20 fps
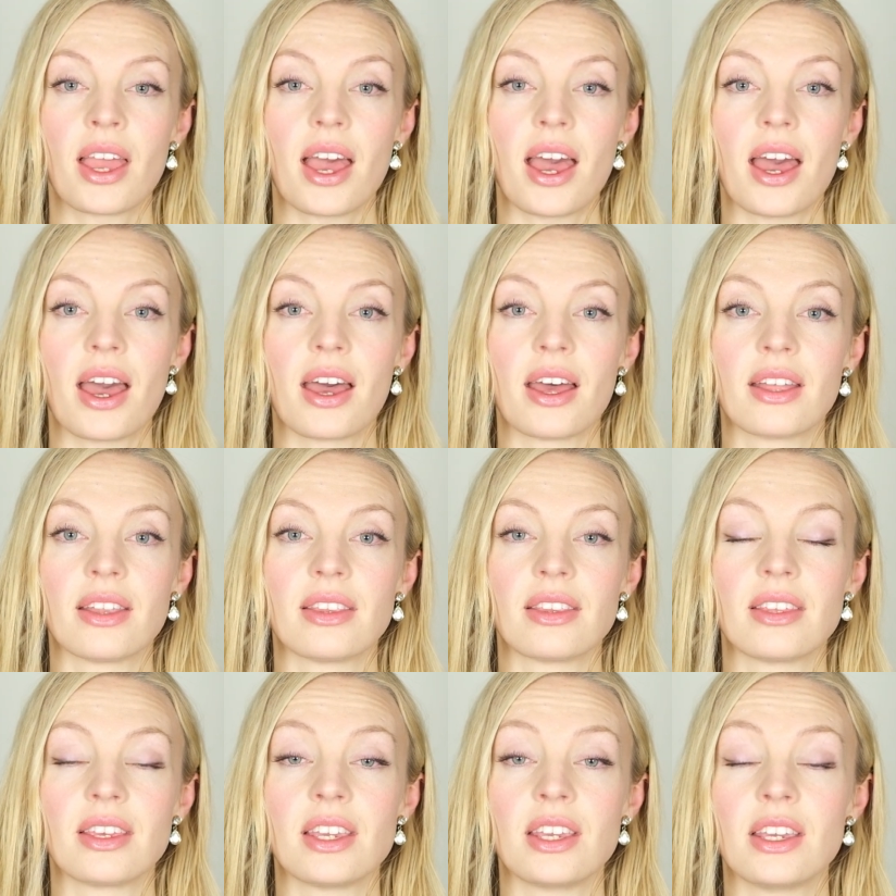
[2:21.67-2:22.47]

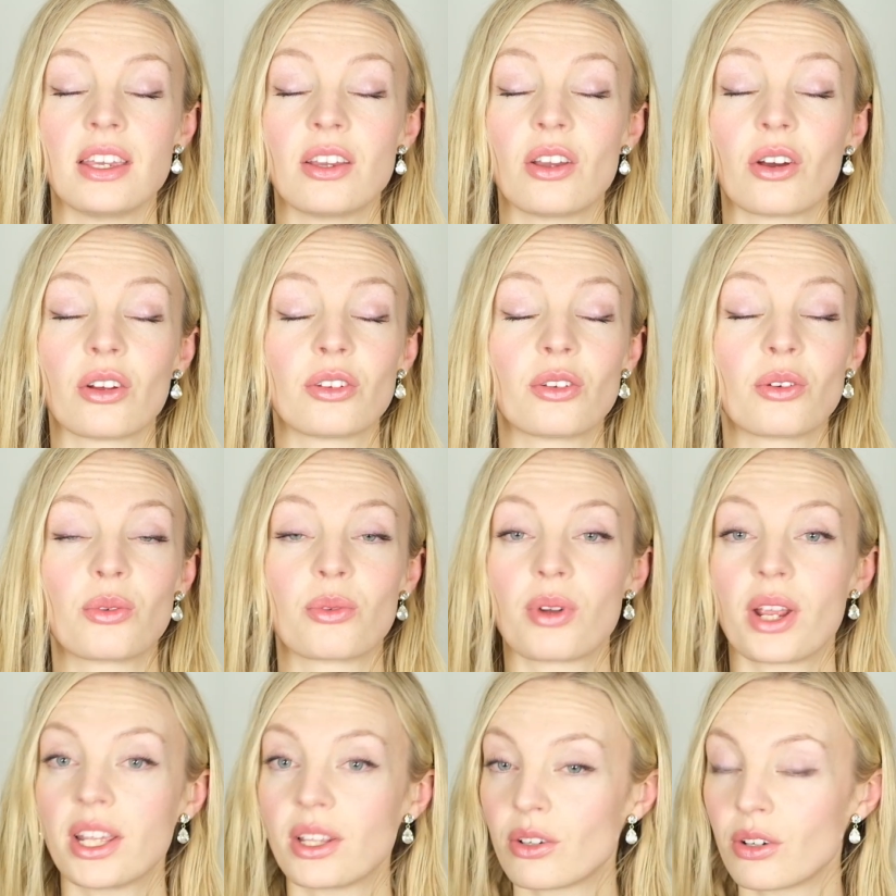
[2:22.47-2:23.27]
And he got a
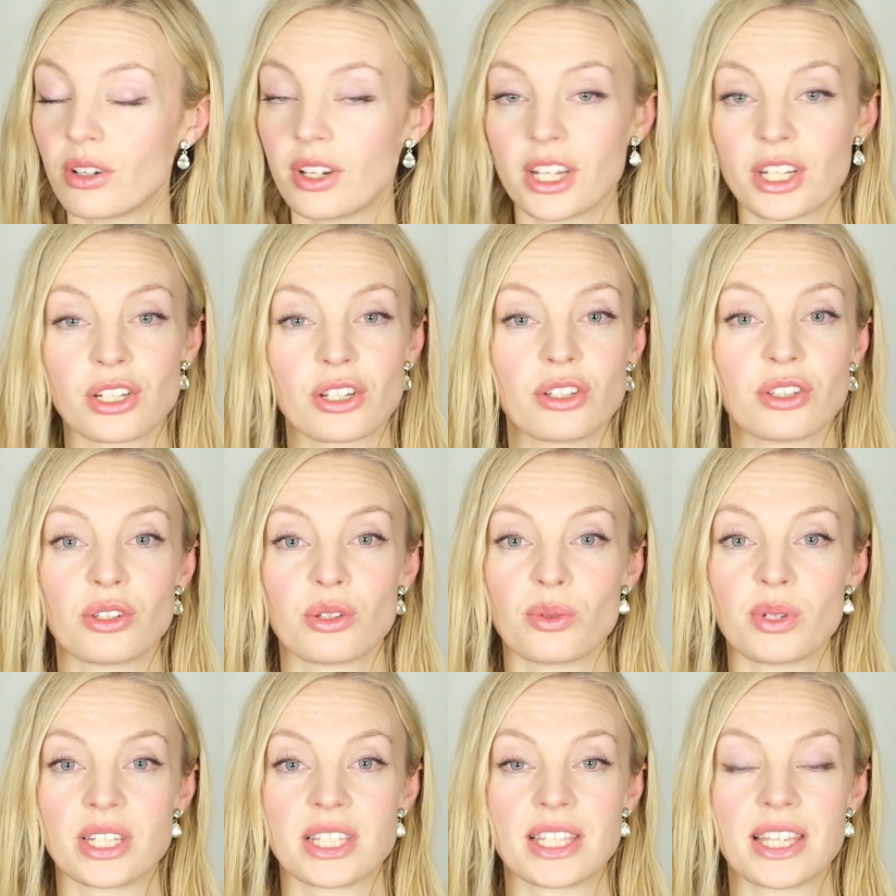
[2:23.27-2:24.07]
great connection
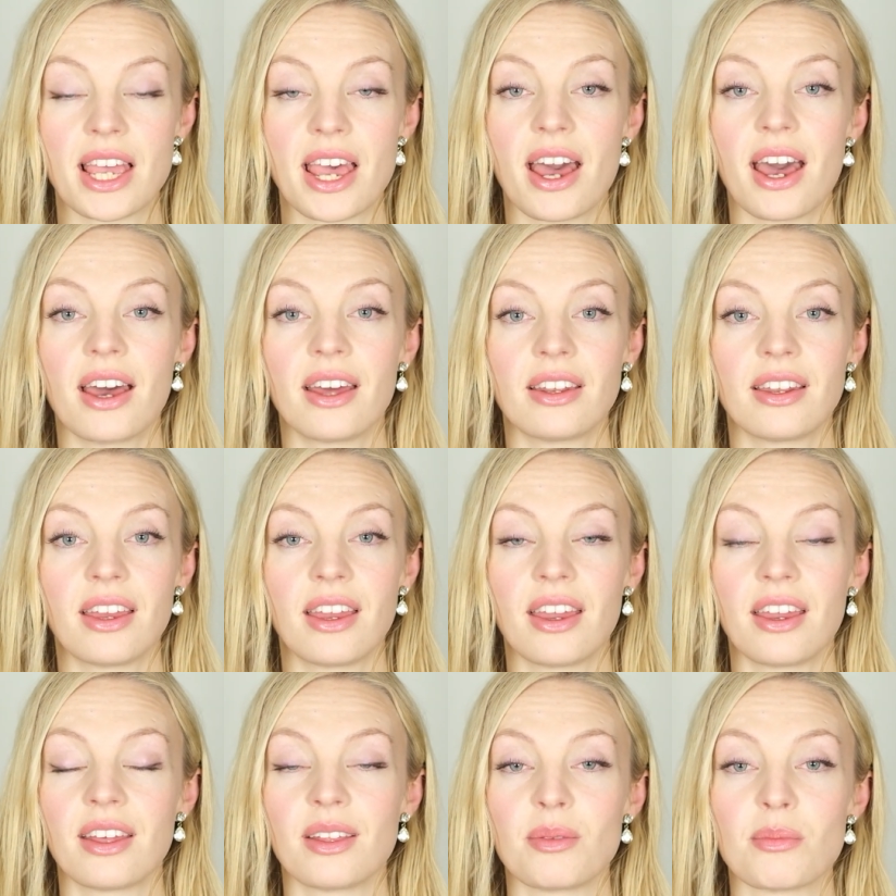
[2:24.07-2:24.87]
to his dad,
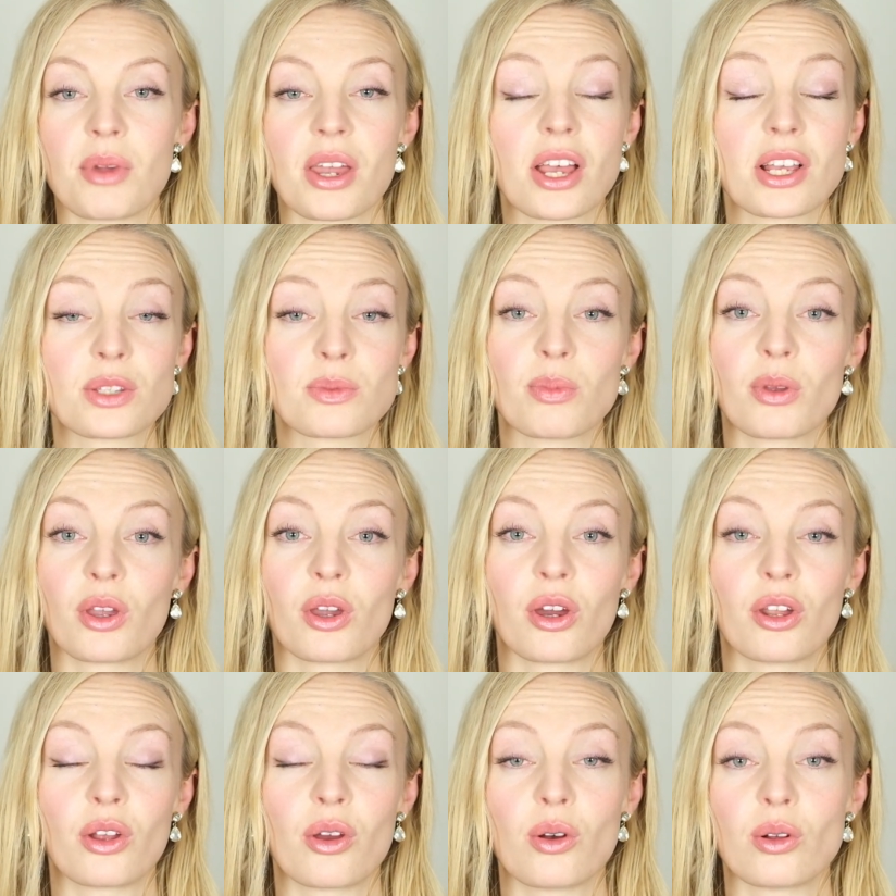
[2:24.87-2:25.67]
and my husband
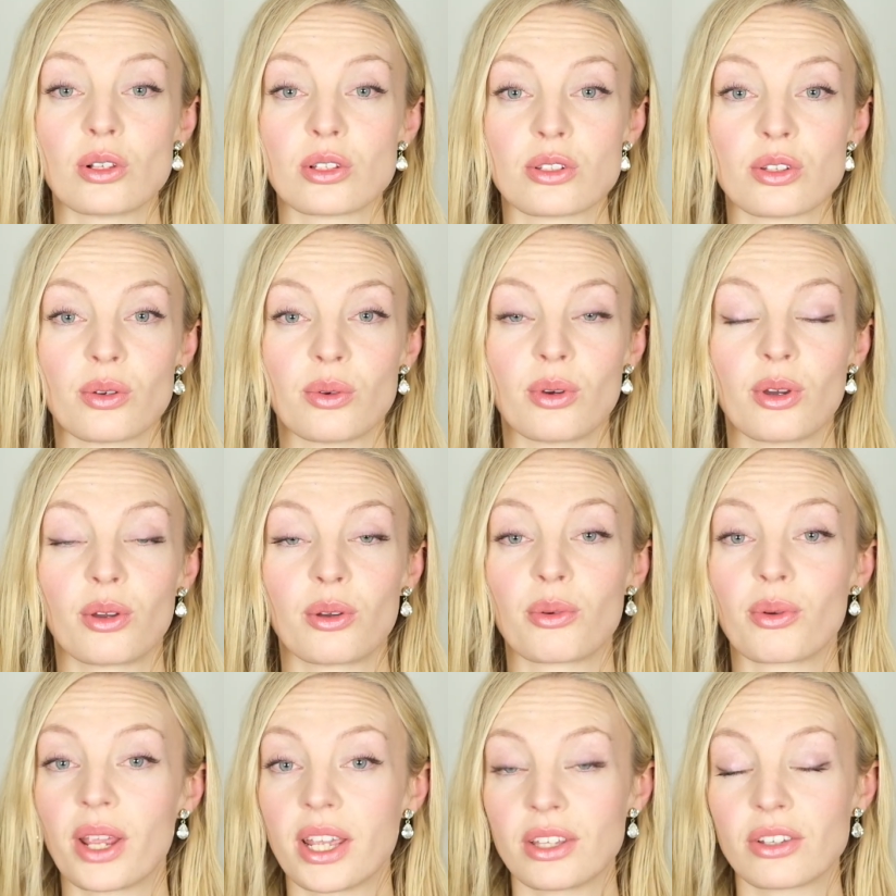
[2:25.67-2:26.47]
got also a
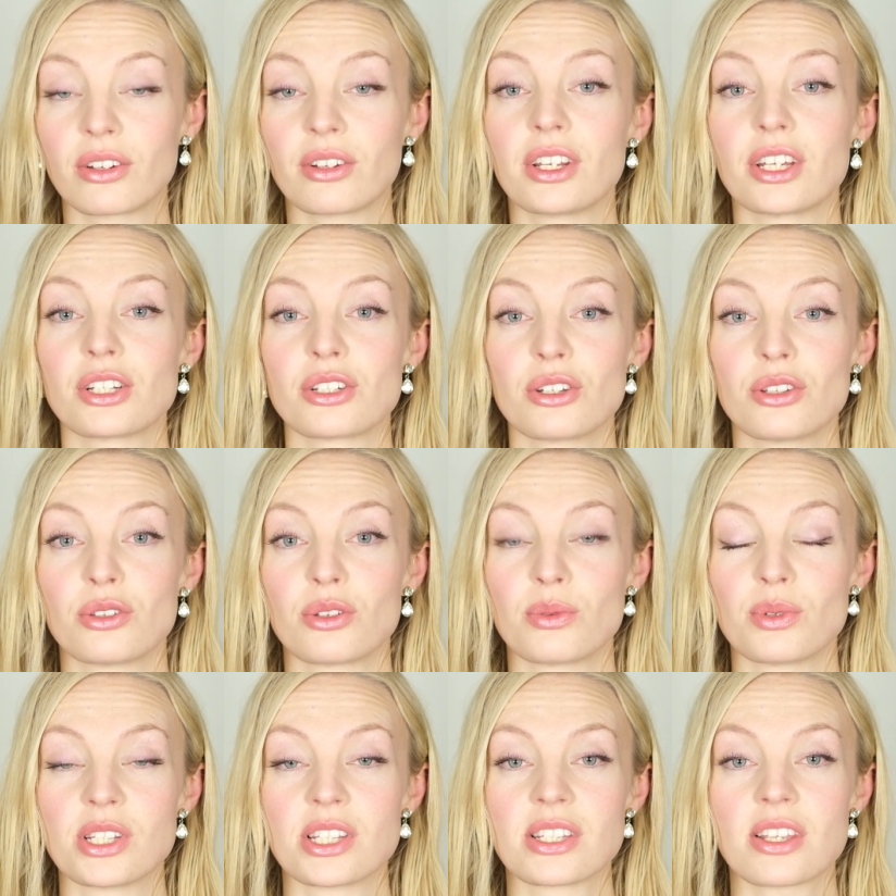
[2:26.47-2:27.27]
great connection
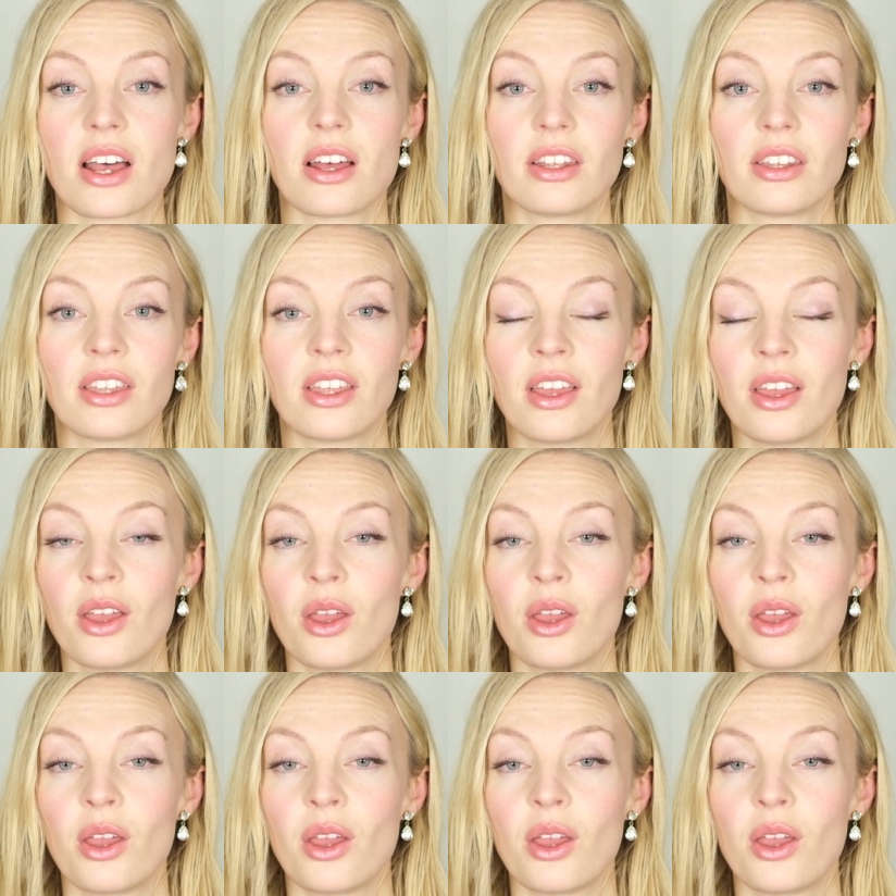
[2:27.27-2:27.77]
to his son,